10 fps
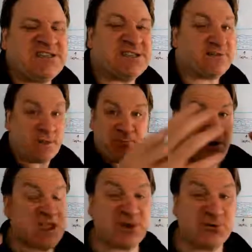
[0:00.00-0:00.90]
stuff. They
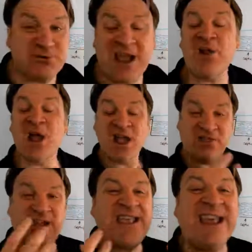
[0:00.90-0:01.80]
break it all down.
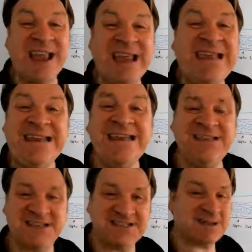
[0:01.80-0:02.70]
They clean
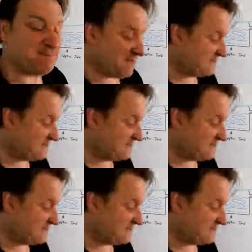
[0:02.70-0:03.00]
your septic